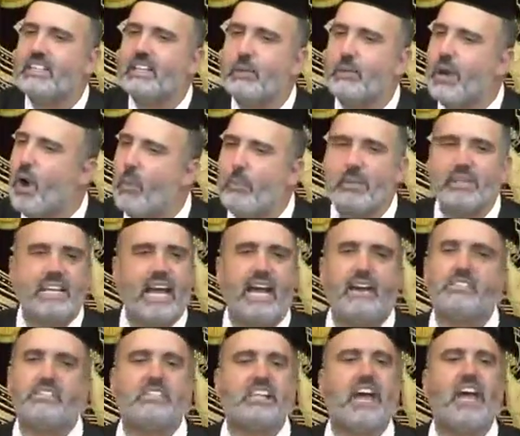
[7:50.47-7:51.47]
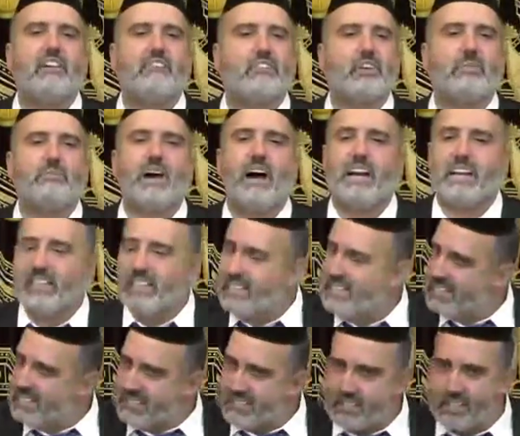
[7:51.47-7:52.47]
We opened the house to everybody
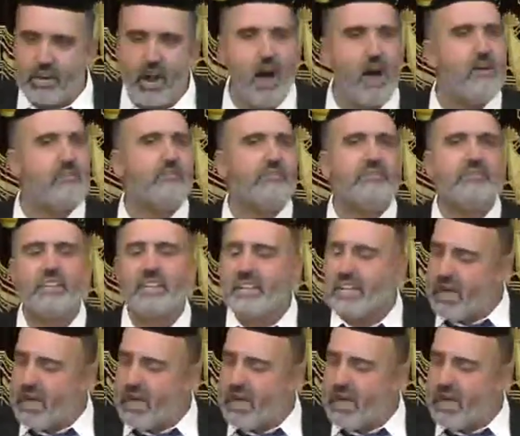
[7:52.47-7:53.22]
to come